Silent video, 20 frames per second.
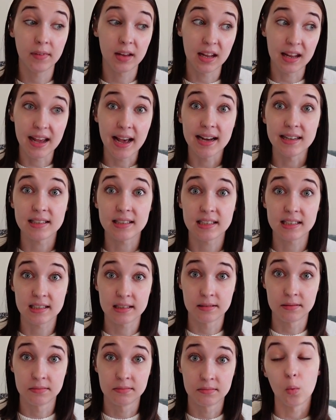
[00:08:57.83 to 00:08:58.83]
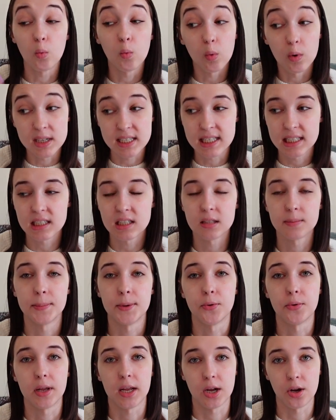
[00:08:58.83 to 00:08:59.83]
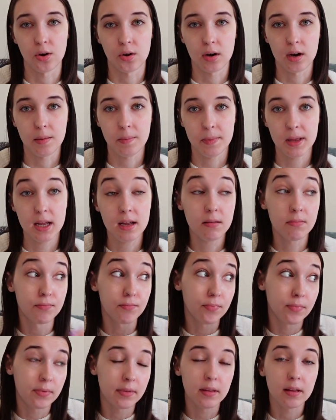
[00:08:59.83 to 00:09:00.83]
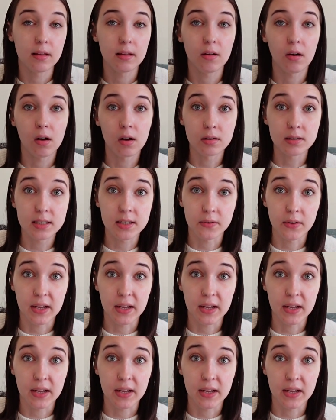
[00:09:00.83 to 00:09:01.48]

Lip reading: Yes. Was it spooky and creepy? Also